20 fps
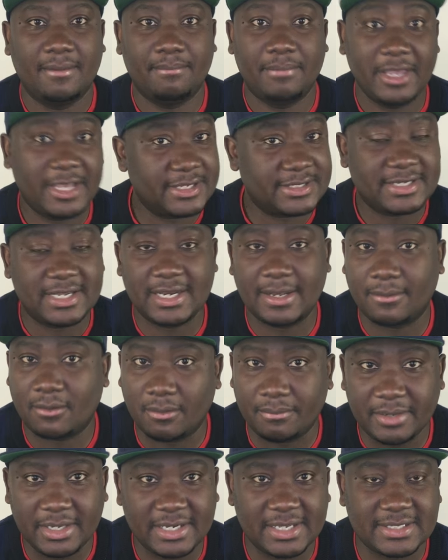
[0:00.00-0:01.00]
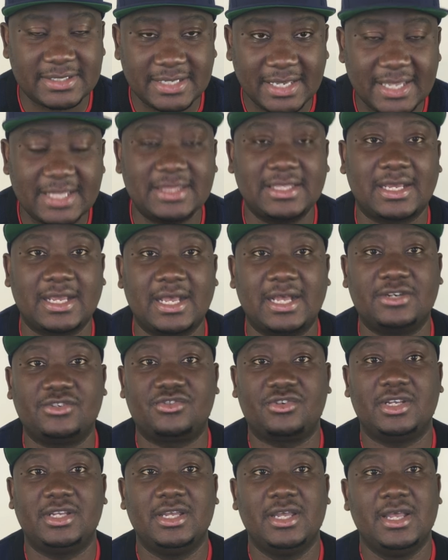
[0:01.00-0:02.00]
biggest stand-up comedians in the
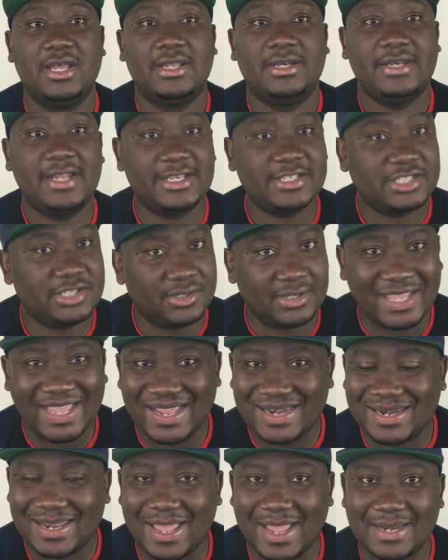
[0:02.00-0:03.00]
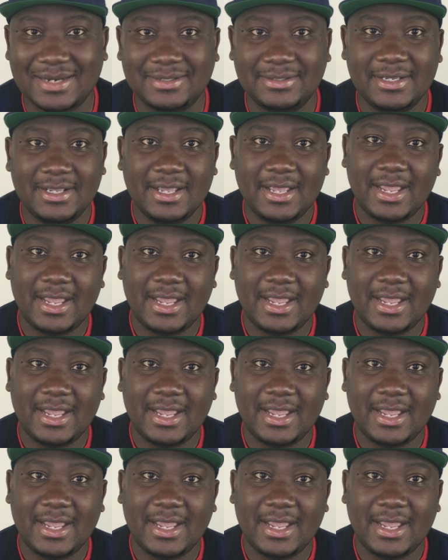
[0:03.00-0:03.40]
country, national headliner.